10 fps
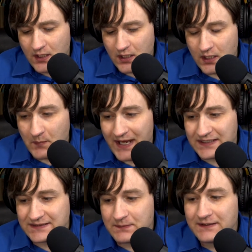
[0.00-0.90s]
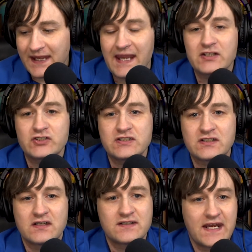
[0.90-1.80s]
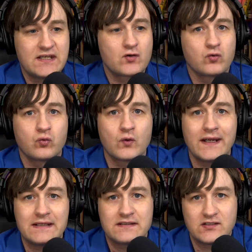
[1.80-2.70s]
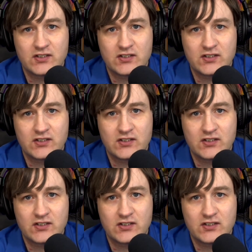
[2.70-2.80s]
And Smith actually does a great